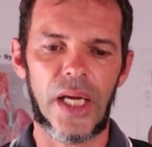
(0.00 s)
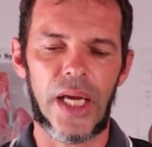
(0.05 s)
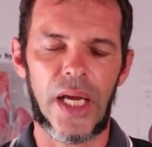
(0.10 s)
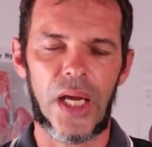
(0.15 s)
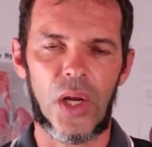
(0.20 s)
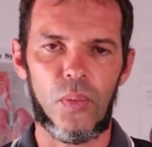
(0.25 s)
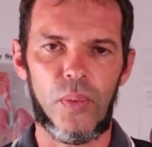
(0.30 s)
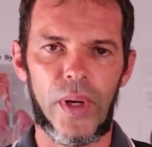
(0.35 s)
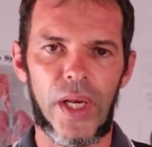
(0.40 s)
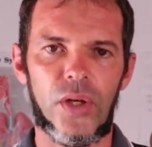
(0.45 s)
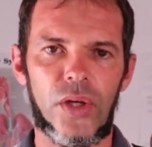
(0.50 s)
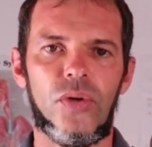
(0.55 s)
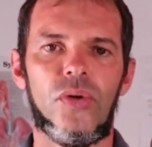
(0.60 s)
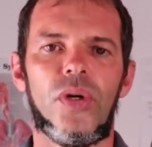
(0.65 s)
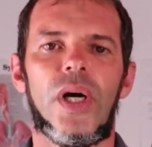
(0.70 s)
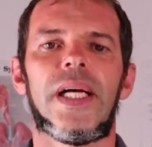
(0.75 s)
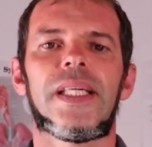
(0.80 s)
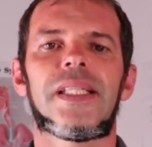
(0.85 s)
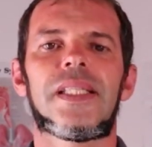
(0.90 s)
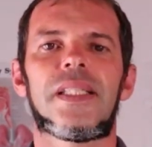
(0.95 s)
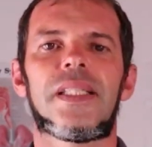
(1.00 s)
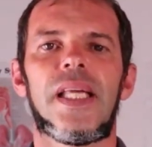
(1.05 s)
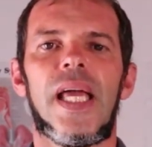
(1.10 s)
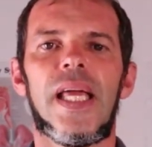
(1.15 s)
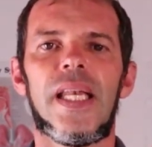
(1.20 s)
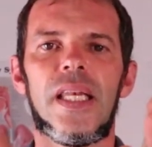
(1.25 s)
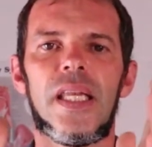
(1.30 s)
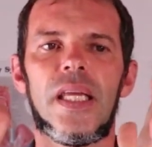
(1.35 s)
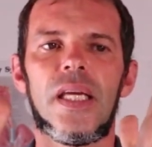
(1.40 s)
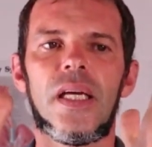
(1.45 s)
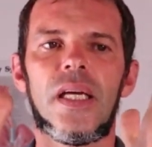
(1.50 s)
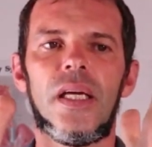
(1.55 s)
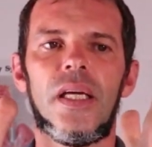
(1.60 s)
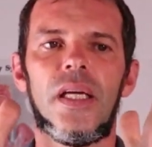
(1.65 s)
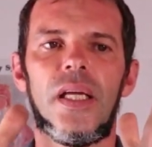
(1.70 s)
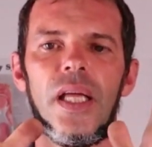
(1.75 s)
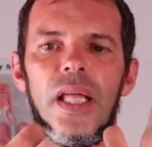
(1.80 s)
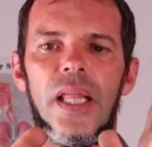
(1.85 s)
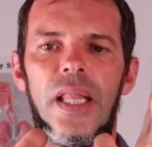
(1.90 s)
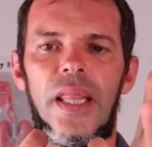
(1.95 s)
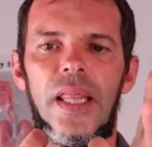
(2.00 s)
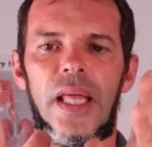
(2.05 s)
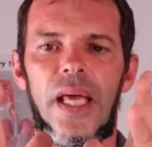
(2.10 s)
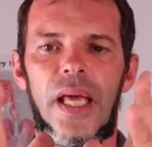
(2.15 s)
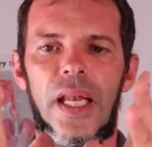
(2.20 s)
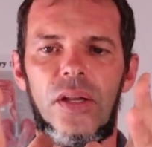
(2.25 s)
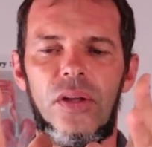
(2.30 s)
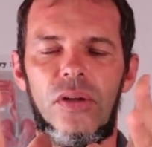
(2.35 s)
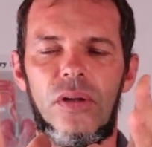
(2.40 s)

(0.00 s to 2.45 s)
and when you ascending, then